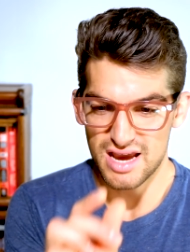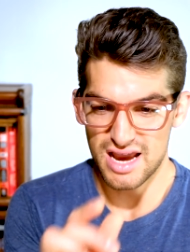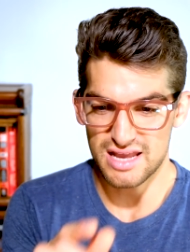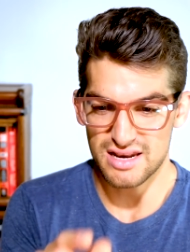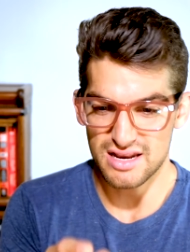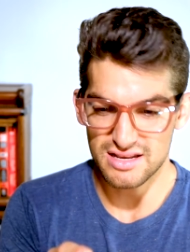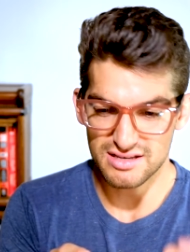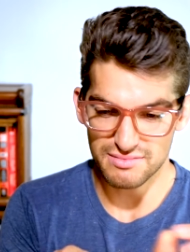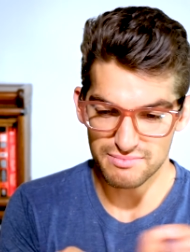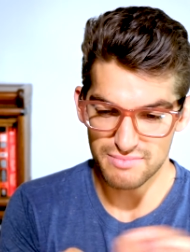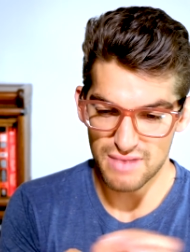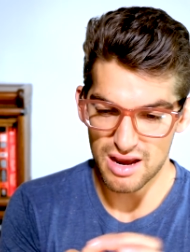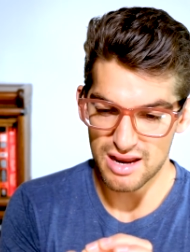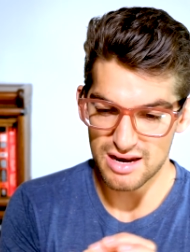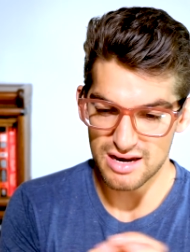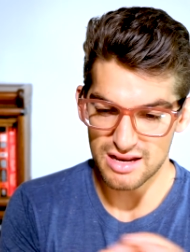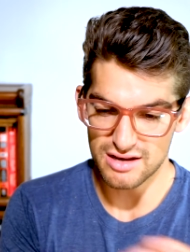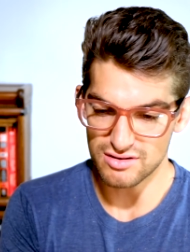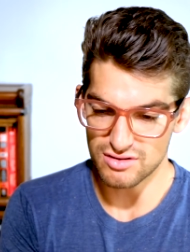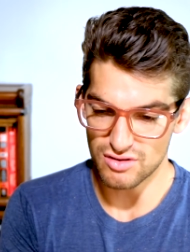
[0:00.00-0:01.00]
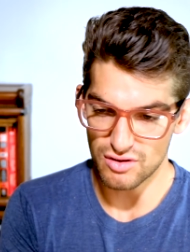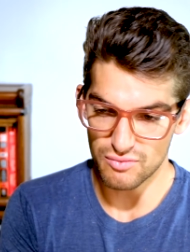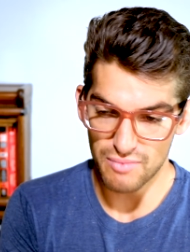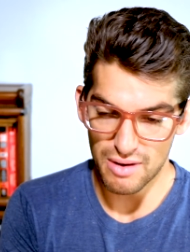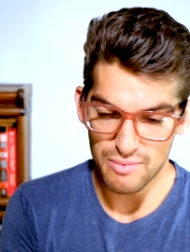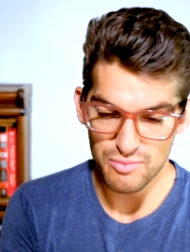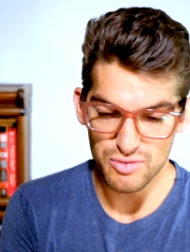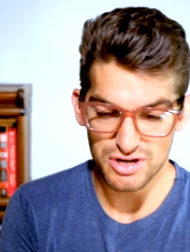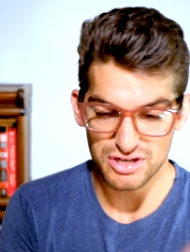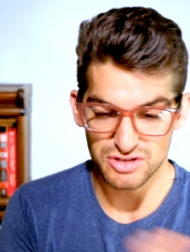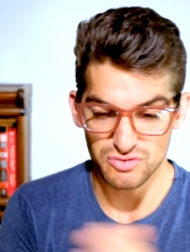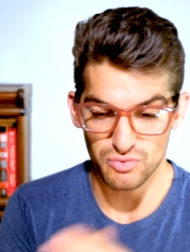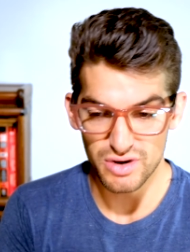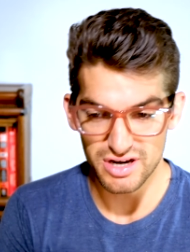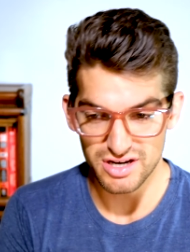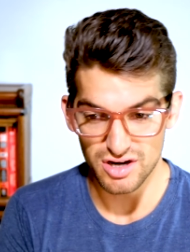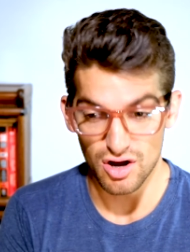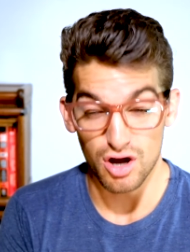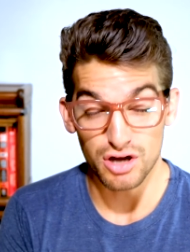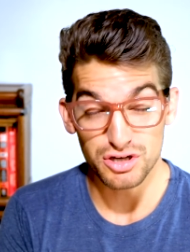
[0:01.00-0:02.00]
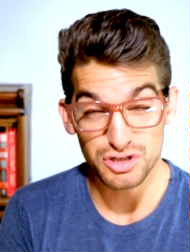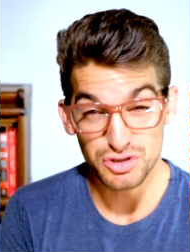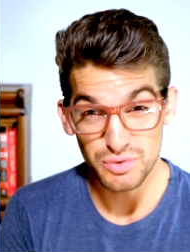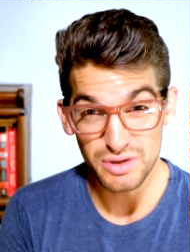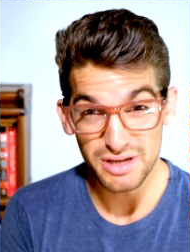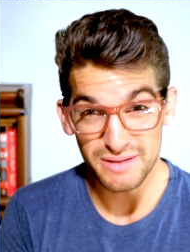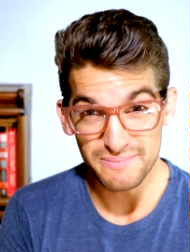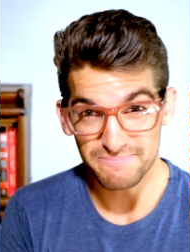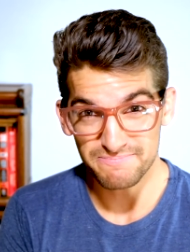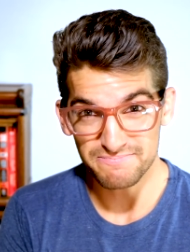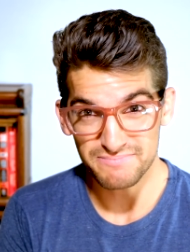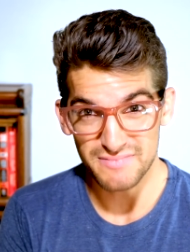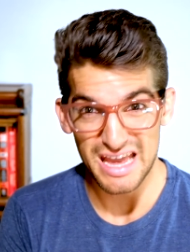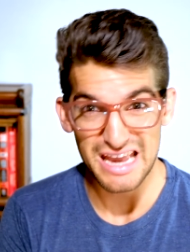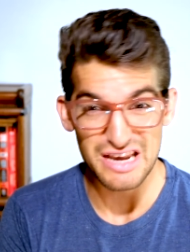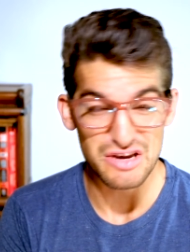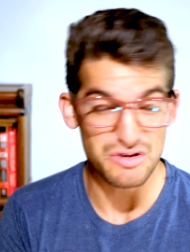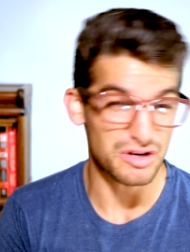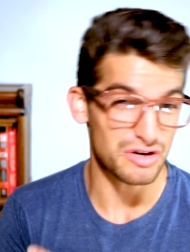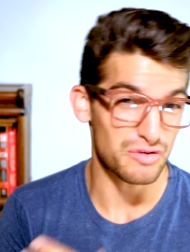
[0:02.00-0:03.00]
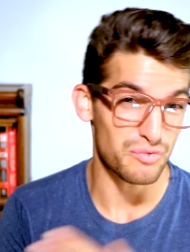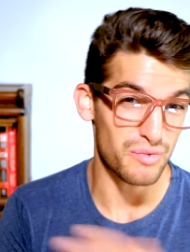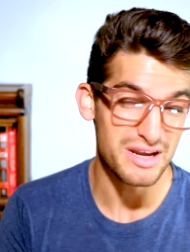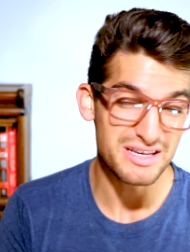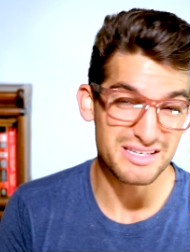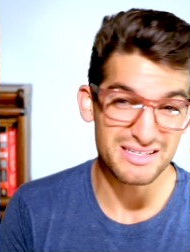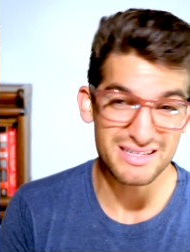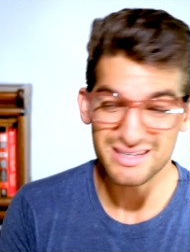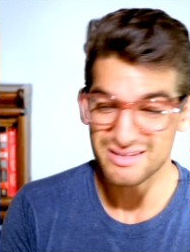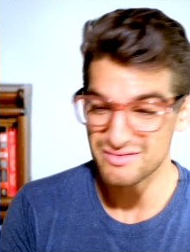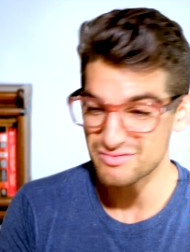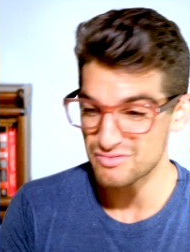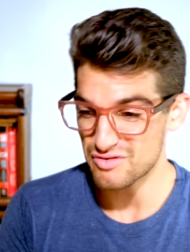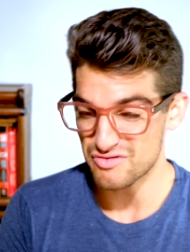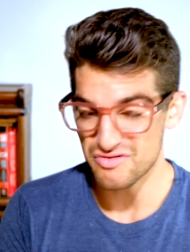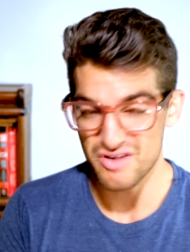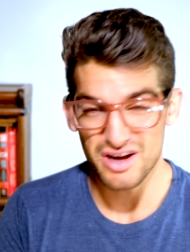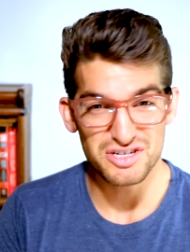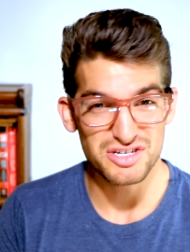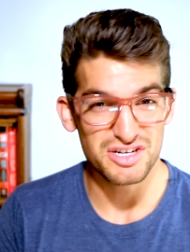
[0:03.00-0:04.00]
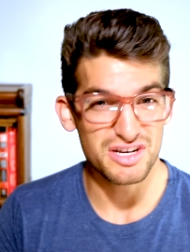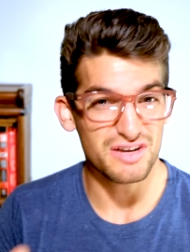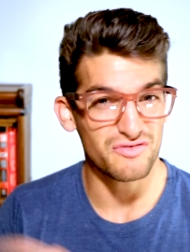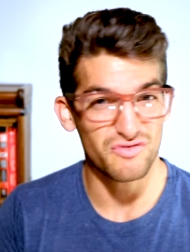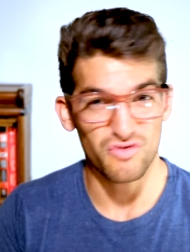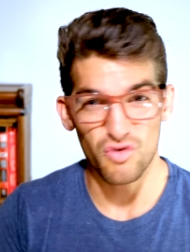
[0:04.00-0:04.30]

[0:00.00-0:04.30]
and, it's and it, the memory is written onto it and you can erase it, refresh it,